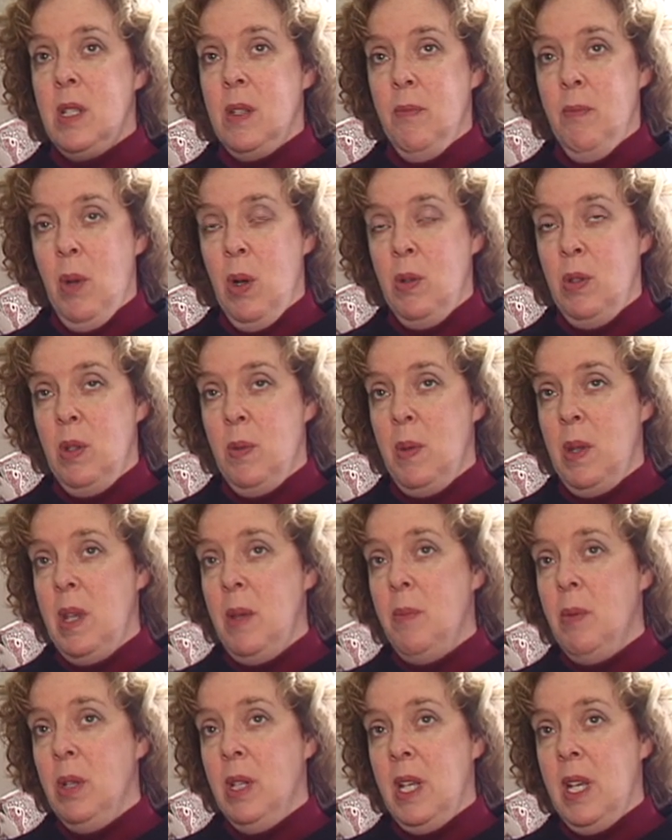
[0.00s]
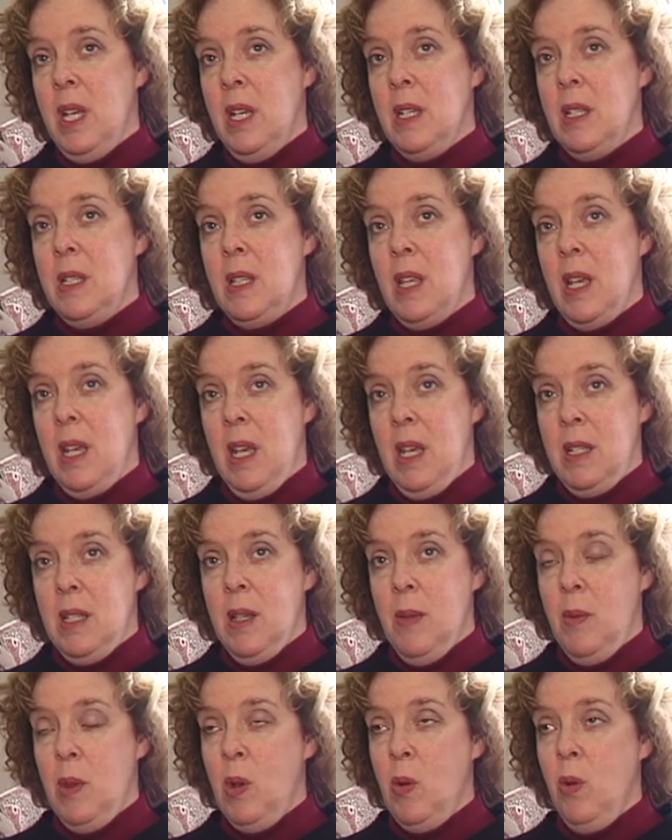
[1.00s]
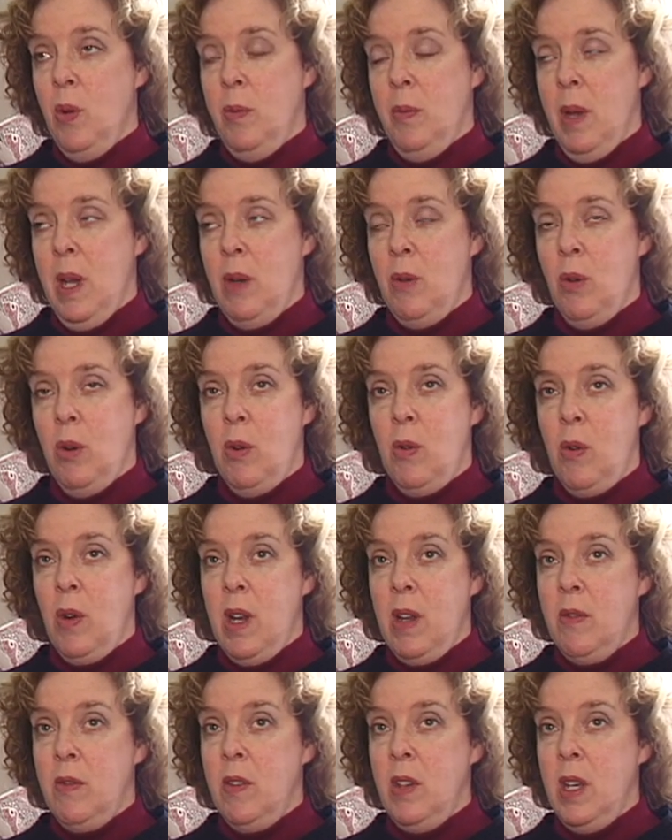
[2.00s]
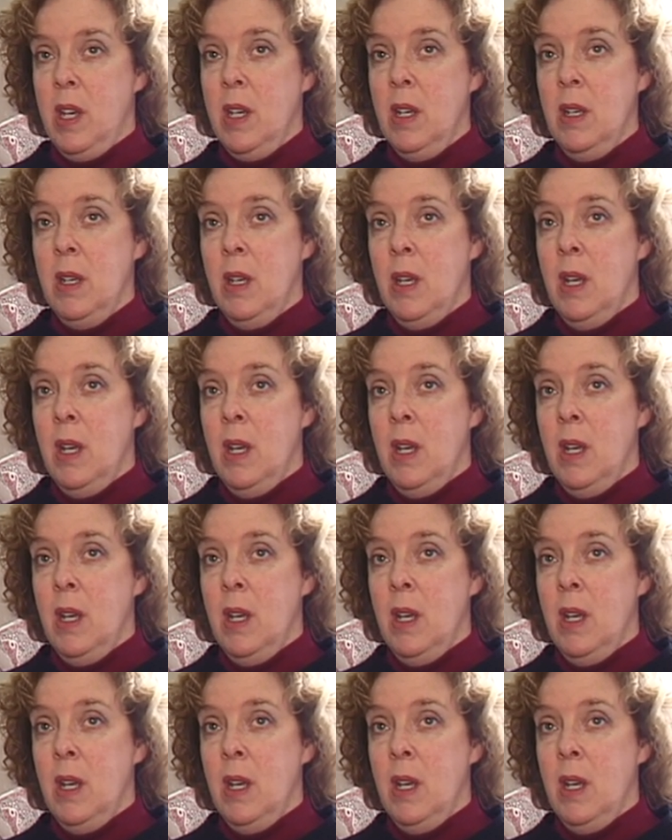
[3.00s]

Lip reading: most people is they get something called micrographia,